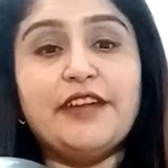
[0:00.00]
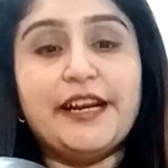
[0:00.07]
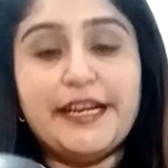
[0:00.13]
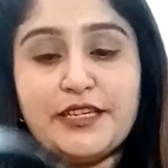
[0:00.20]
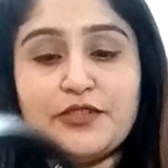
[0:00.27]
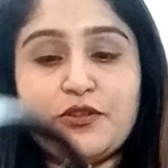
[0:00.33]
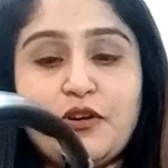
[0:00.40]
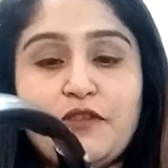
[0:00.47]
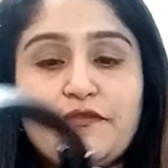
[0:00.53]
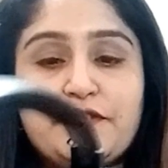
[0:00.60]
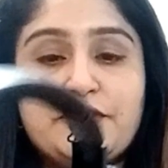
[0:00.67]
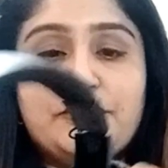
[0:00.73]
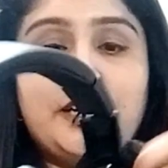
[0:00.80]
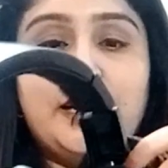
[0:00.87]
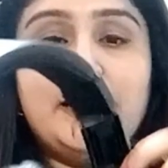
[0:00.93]
soft to
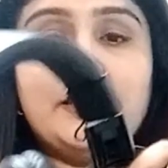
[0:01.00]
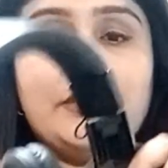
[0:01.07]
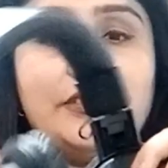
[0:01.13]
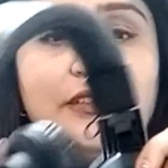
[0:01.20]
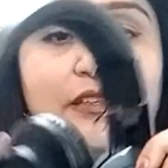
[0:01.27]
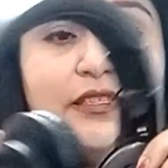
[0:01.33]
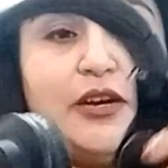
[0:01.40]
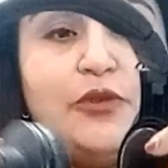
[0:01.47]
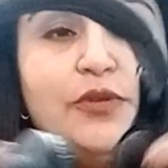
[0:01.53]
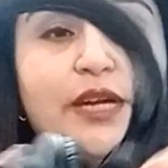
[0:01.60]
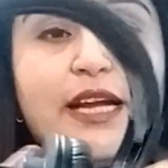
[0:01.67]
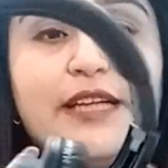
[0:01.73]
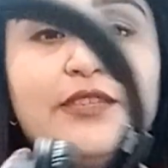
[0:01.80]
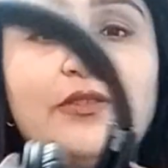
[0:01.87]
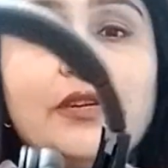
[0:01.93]
touch. The sound
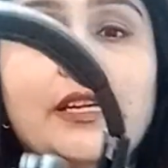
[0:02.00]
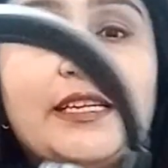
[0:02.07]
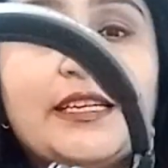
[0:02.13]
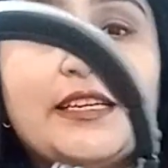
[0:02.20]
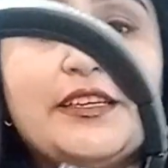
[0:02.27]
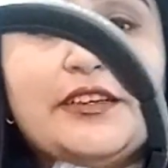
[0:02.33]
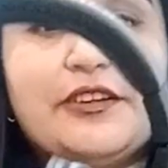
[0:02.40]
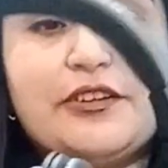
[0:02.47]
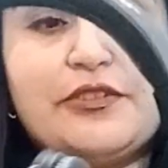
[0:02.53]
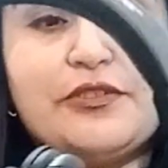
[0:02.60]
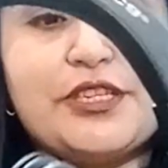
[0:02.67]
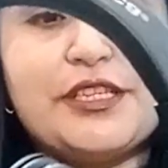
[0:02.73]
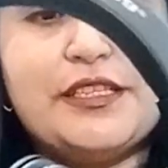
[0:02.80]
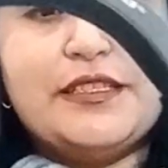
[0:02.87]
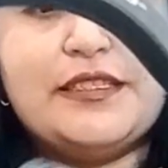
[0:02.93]
isolating ear
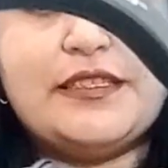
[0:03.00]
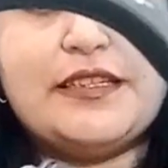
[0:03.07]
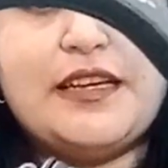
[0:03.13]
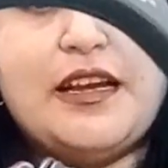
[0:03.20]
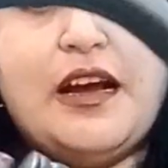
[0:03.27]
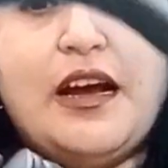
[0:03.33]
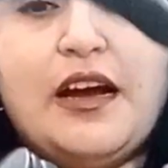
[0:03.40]
cushions are